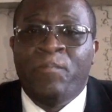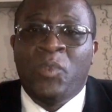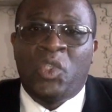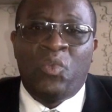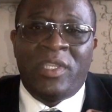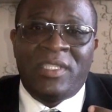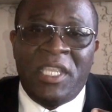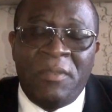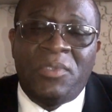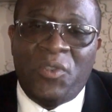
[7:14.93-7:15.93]
to
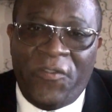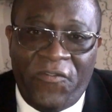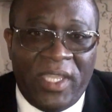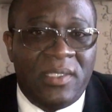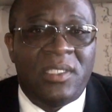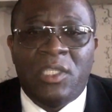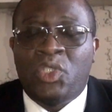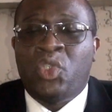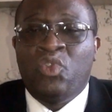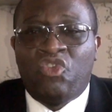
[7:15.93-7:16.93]
attempt to fix it,
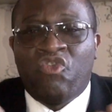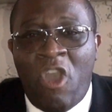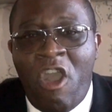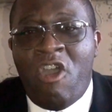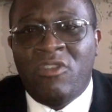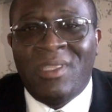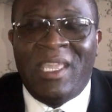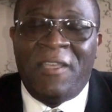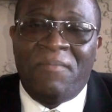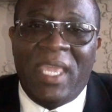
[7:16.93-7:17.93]
to draw
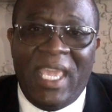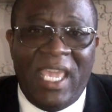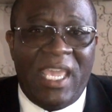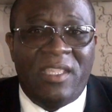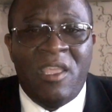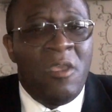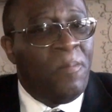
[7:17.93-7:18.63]
them in,